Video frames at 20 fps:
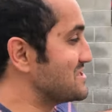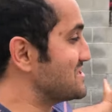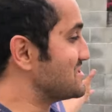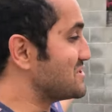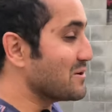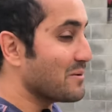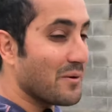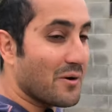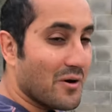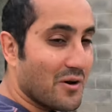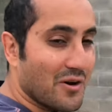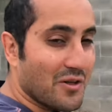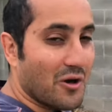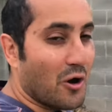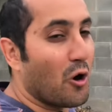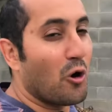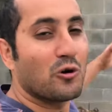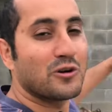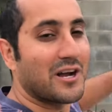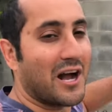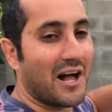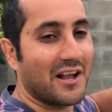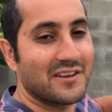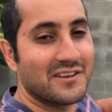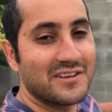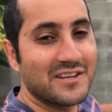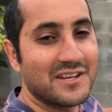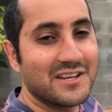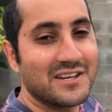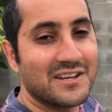The, the whole
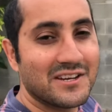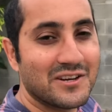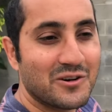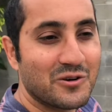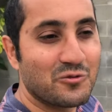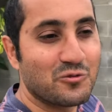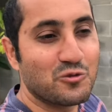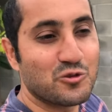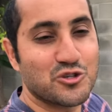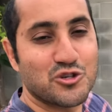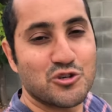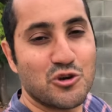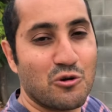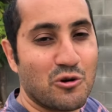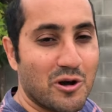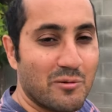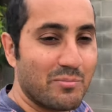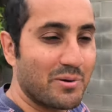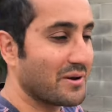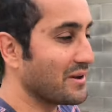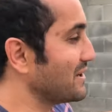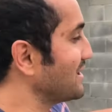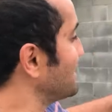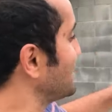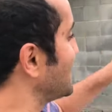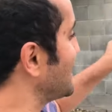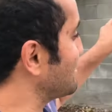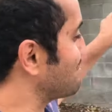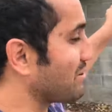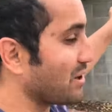colony would show up
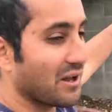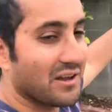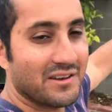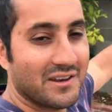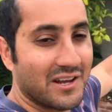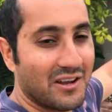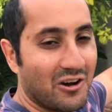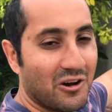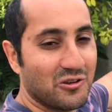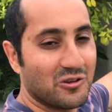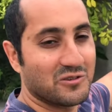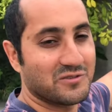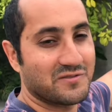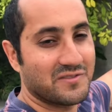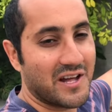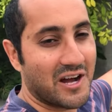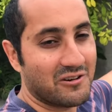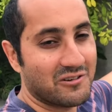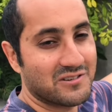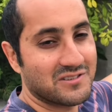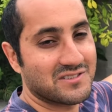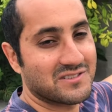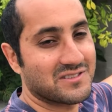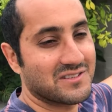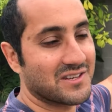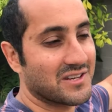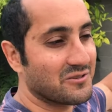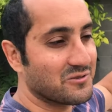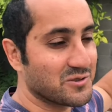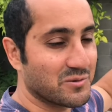and pollinate all those
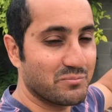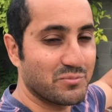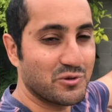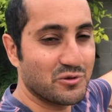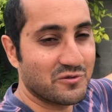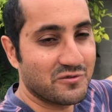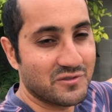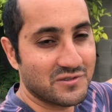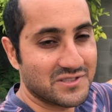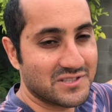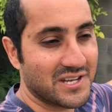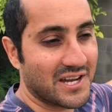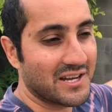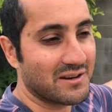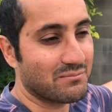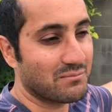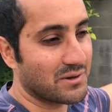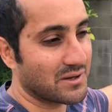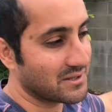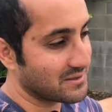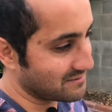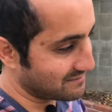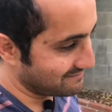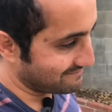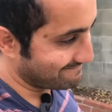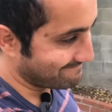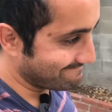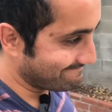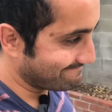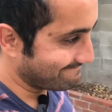flowers. It was a beautiful sight, but
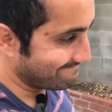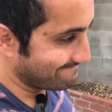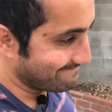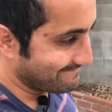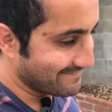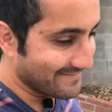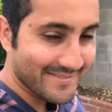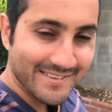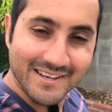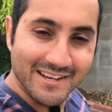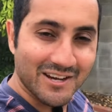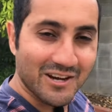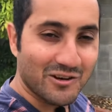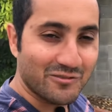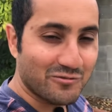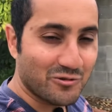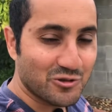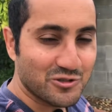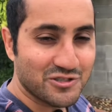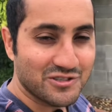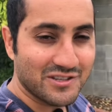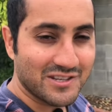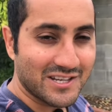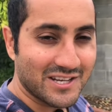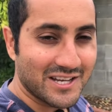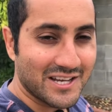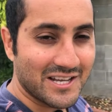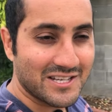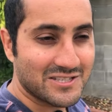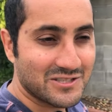
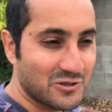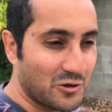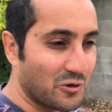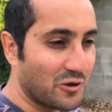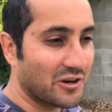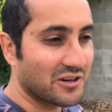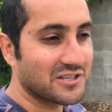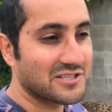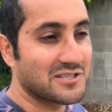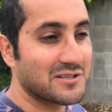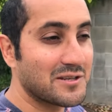unfortunately, it's no longer